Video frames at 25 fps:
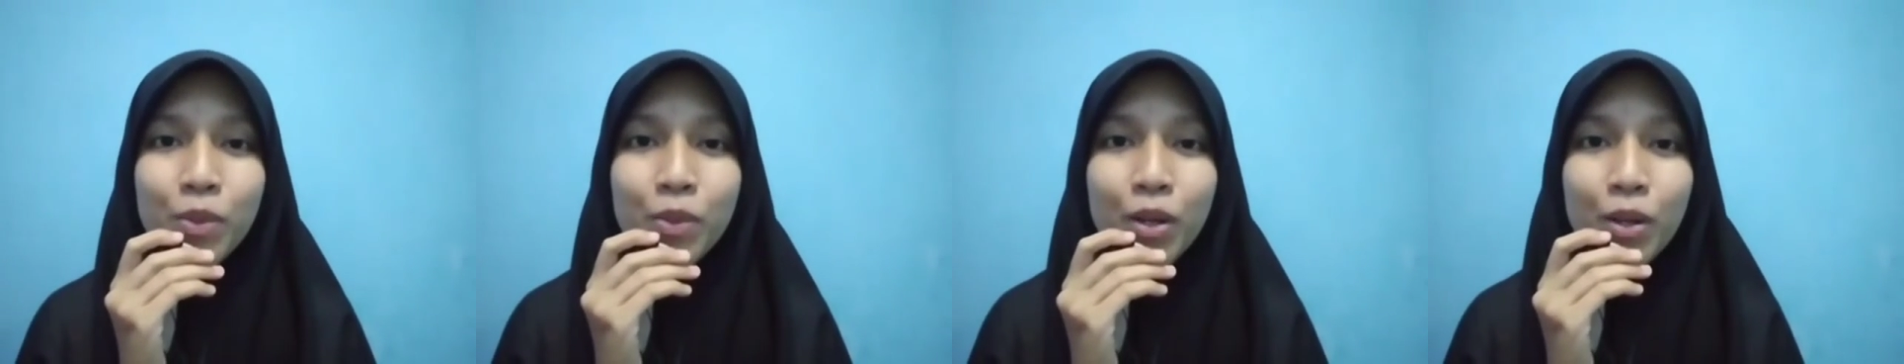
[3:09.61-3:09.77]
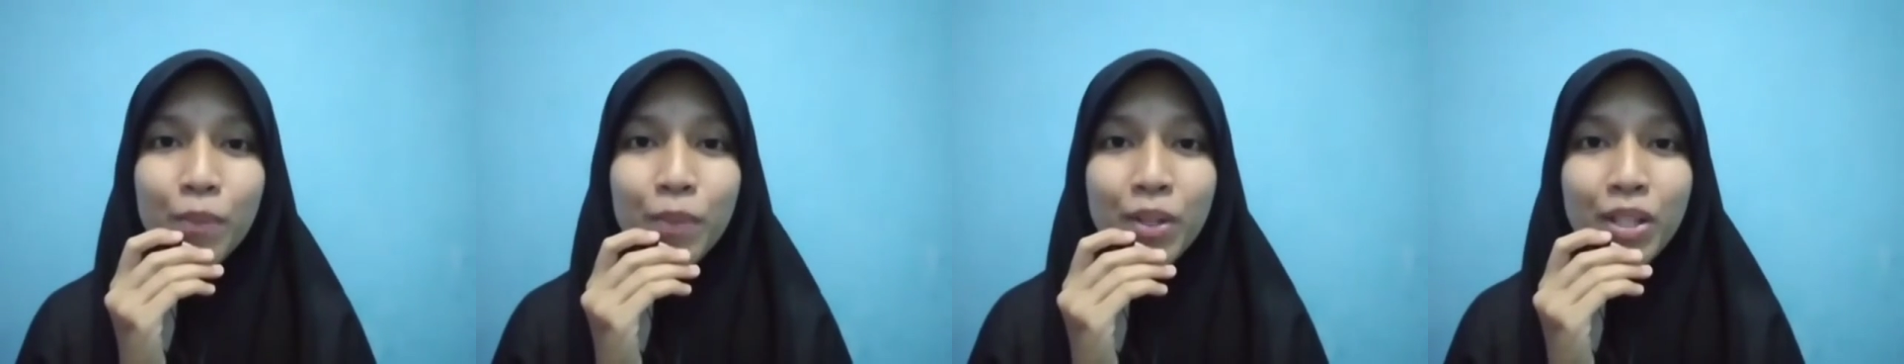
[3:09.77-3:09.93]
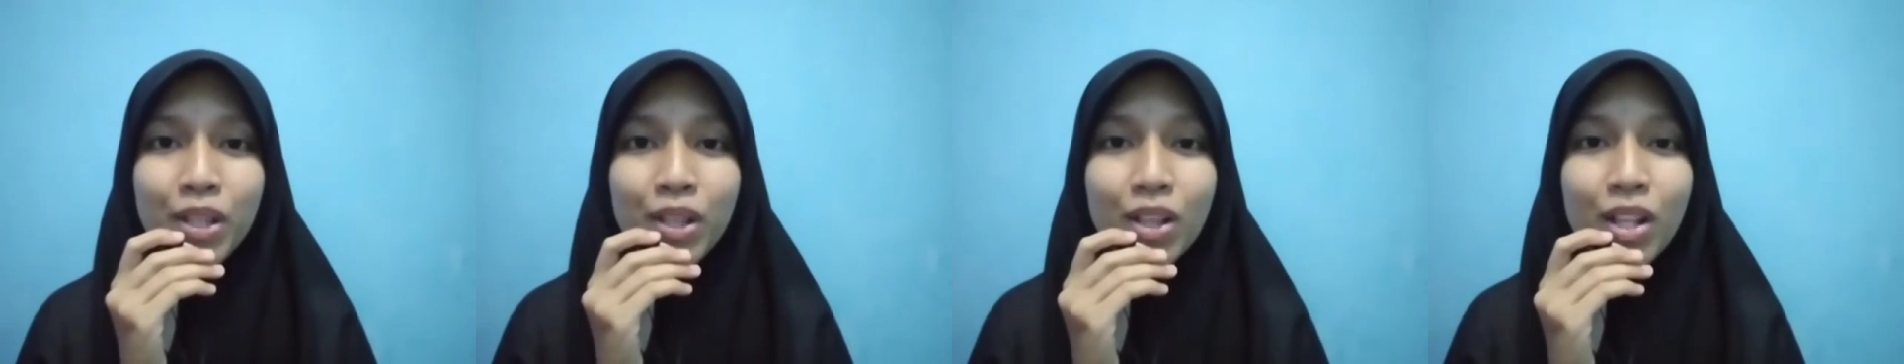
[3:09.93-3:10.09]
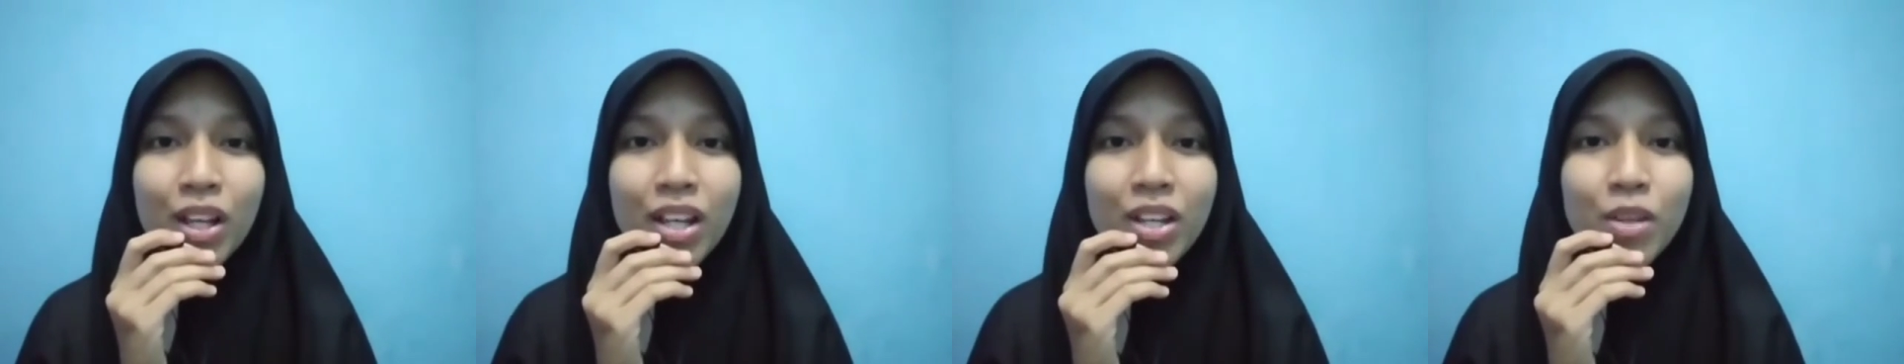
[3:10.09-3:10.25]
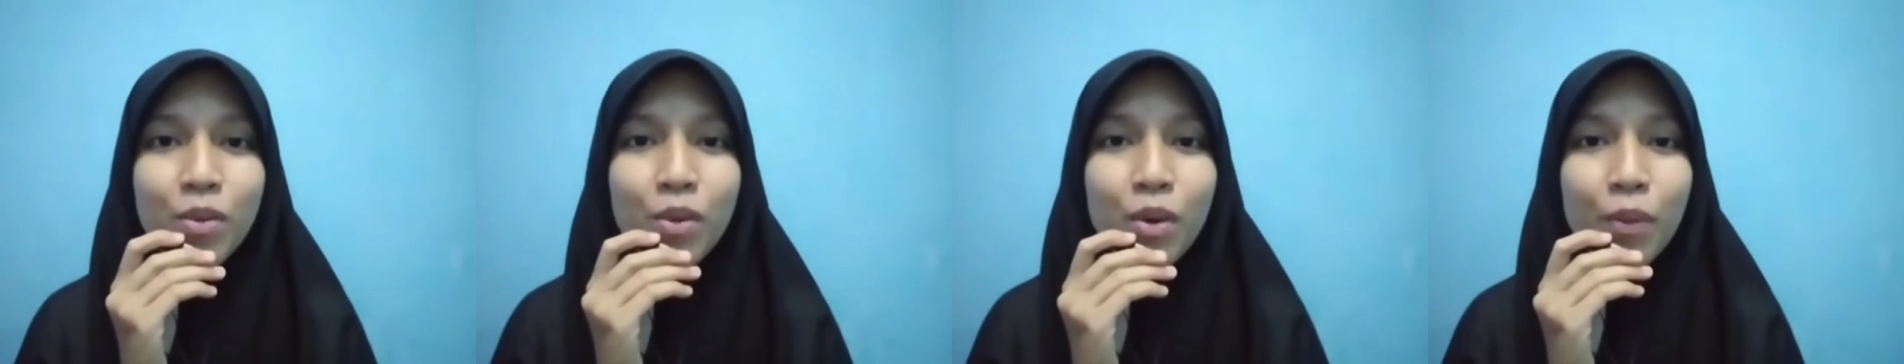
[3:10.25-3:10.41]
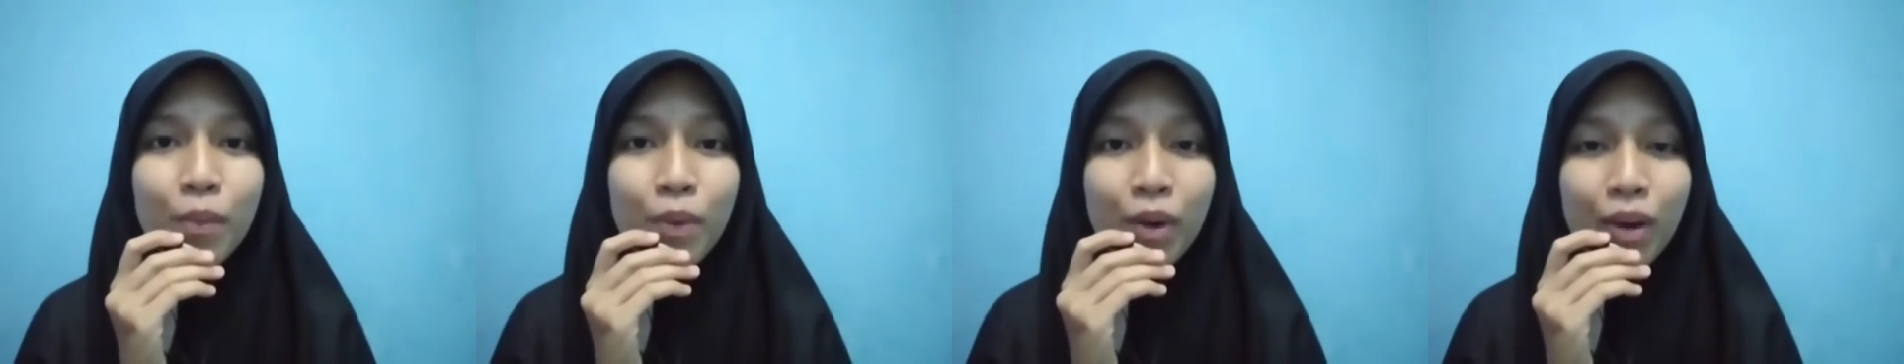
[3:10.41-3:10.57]

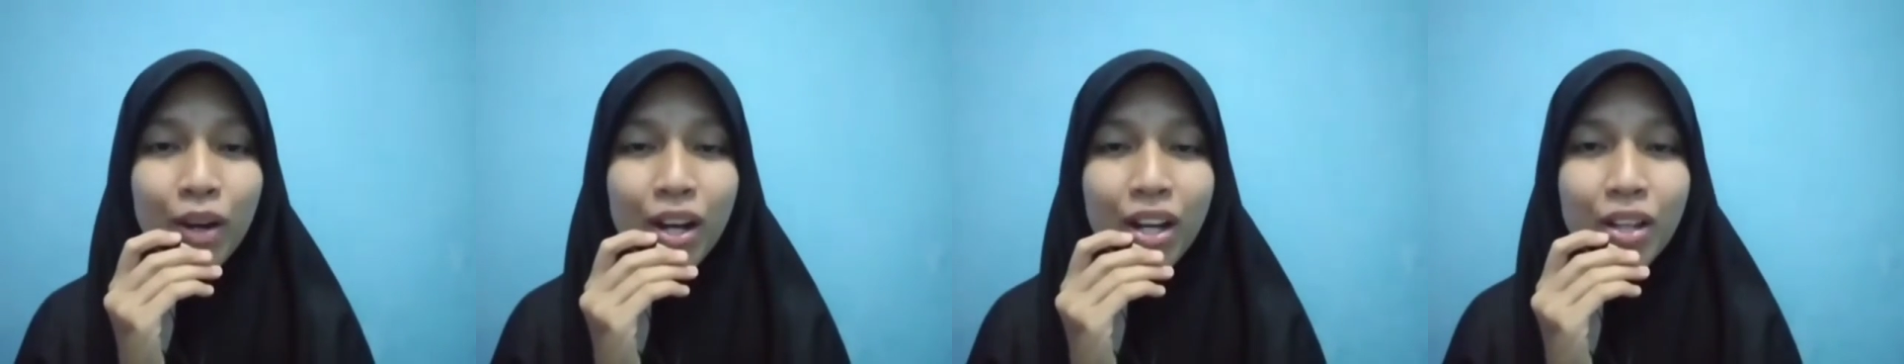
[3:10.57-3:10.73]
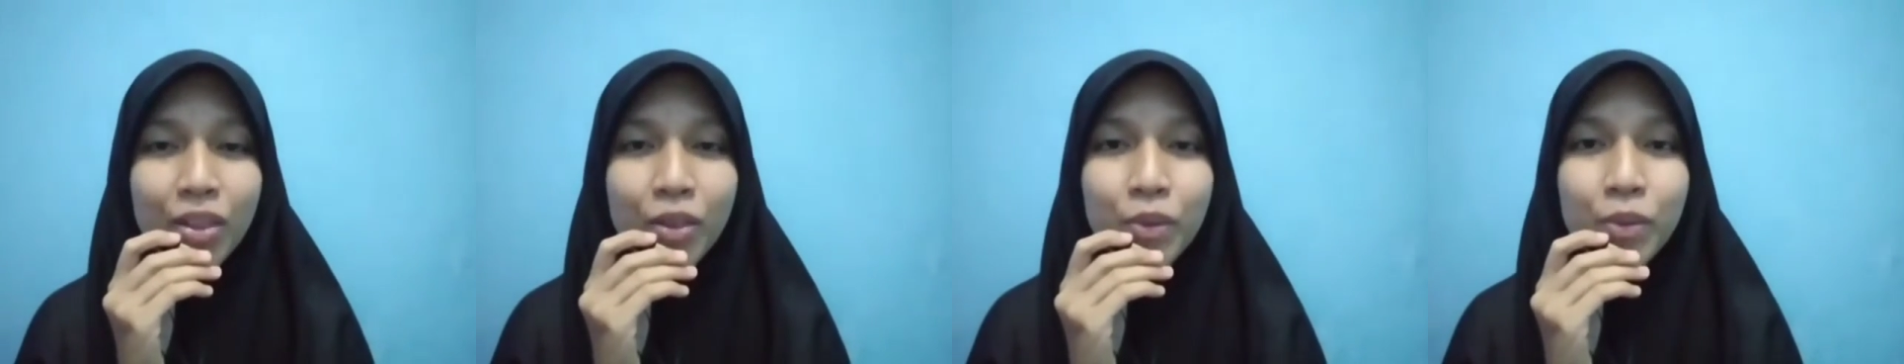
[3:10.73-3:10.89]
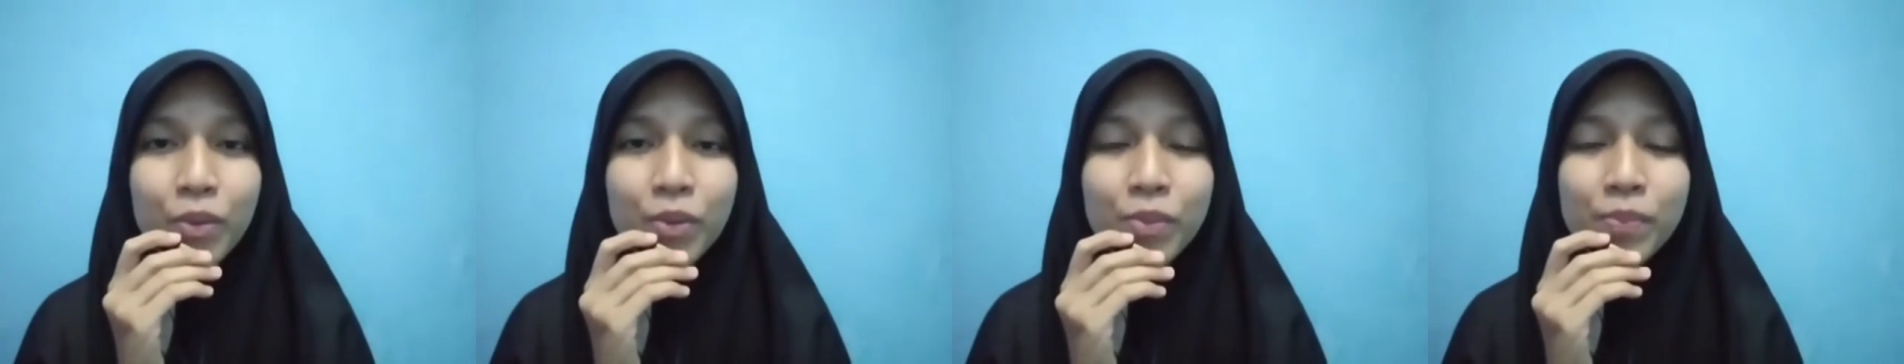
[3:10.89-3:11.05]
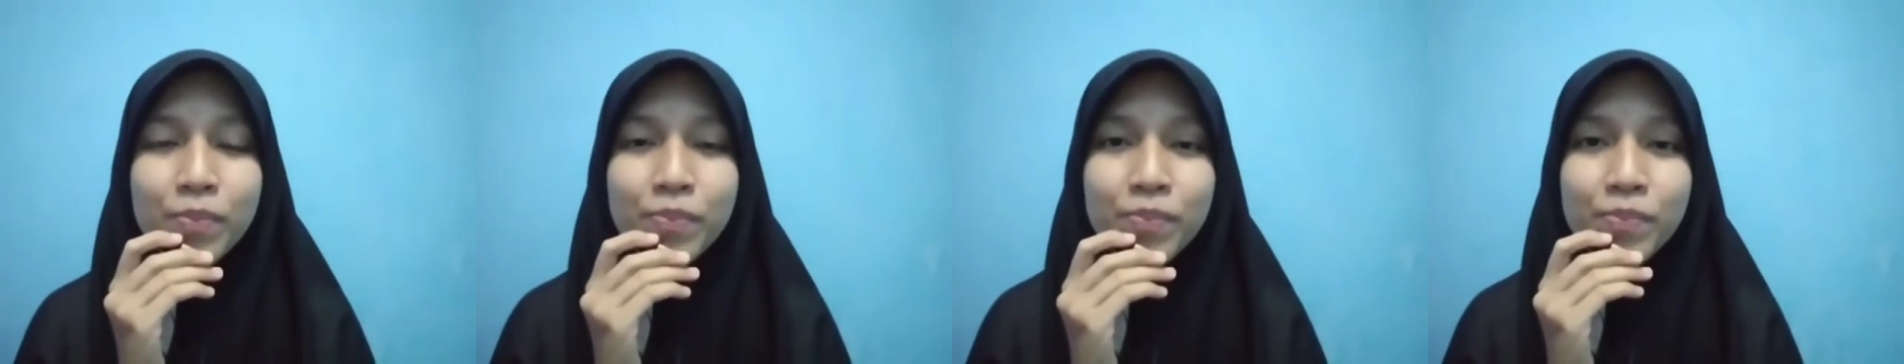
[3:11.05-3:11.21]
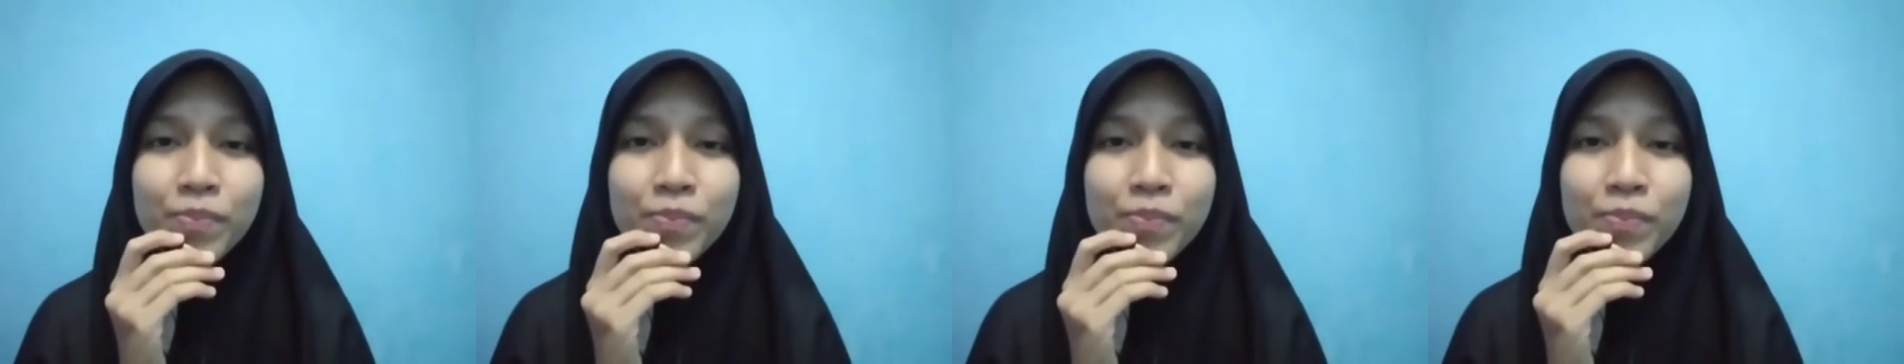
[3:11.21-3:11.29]
warahmatullahi wabarakatuh.